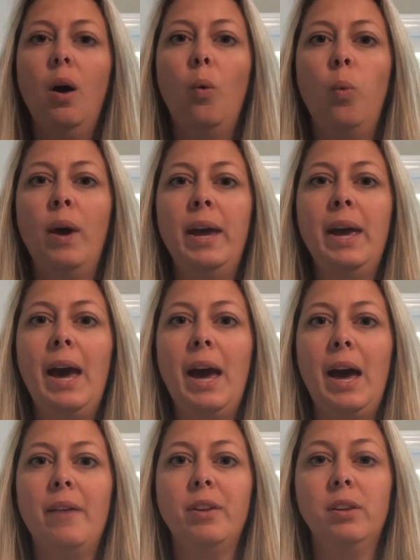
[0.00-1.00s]
We
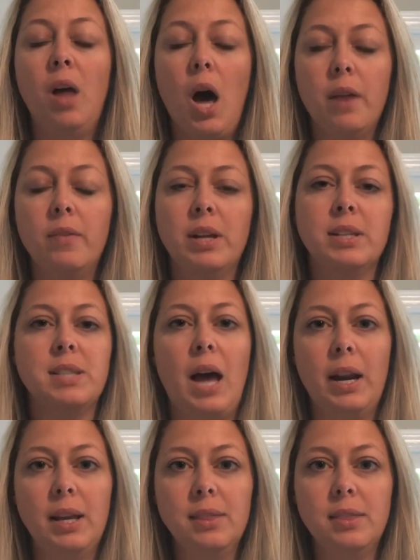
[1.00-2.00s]
have a lot of
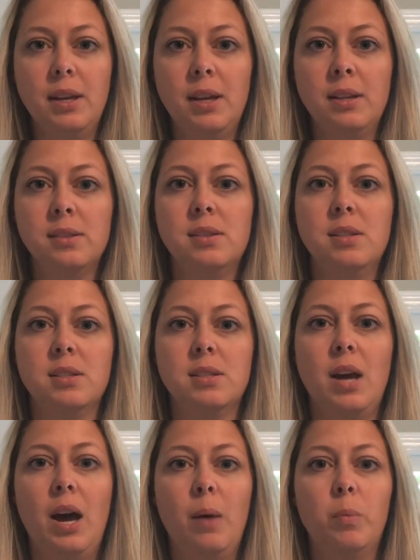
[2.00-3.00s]
exciting things this
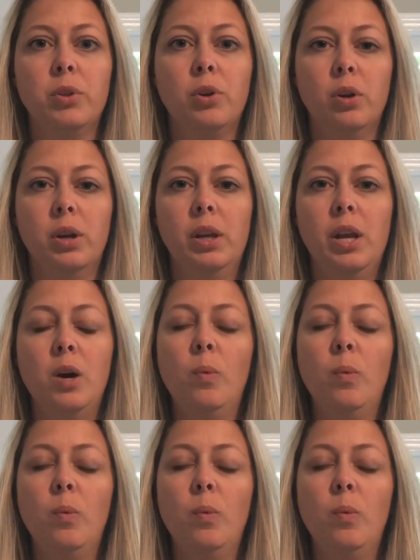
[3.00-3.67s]
time with cookie dough.